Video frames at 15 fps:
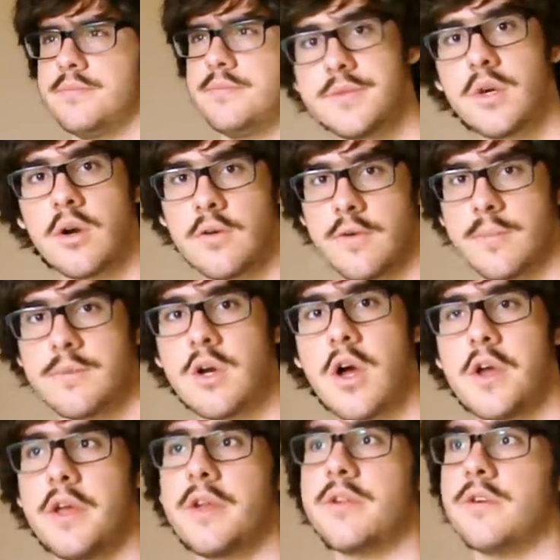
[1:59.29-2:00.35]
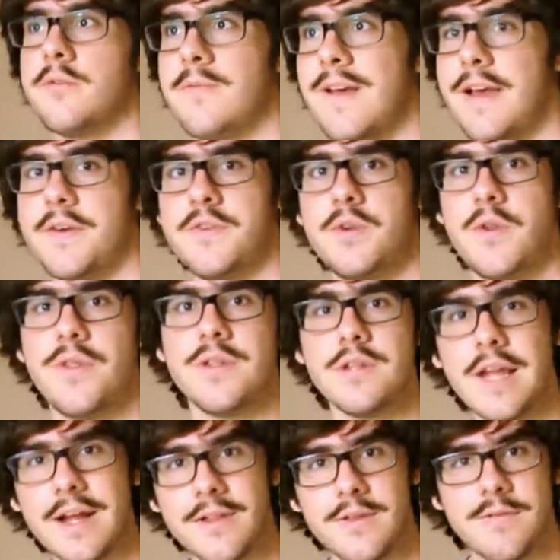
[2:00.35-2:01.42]
sorry if I'm talking a little faster, the
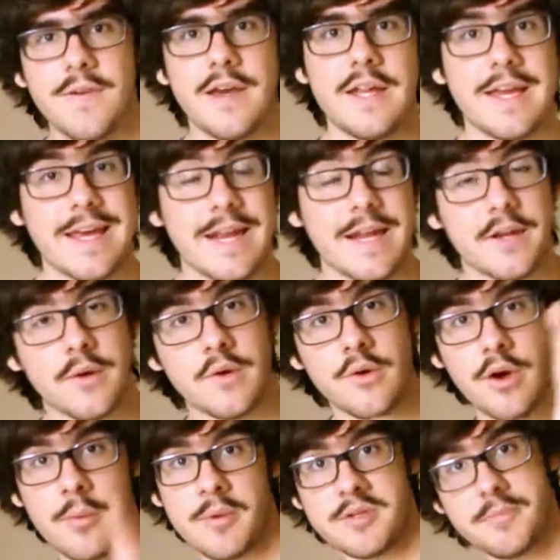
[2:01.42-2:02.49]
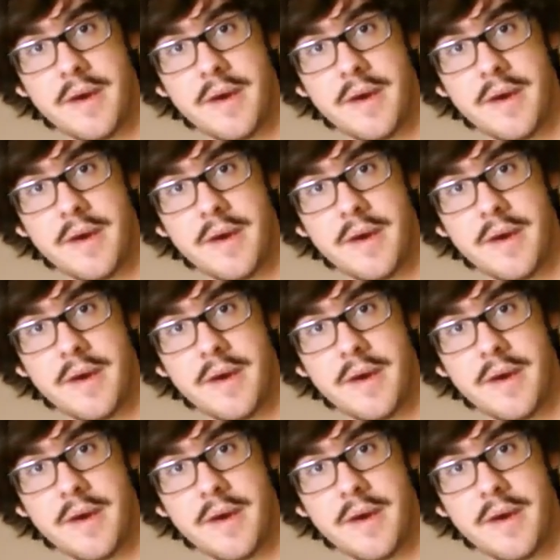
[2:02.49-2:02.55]
light's fading and I don't know how much